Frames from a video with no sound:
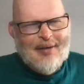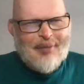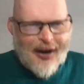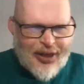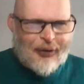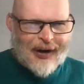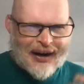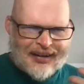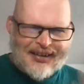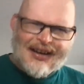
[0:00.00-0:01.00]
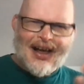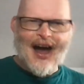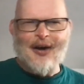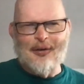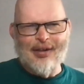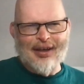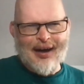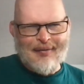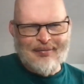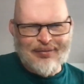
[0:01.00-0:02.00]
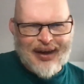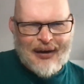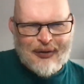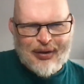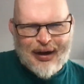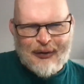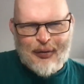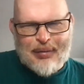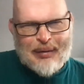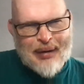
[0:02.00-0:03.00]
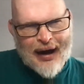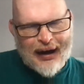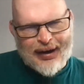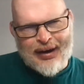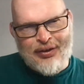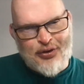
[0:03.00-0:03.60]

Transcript: but otherwise I will be back in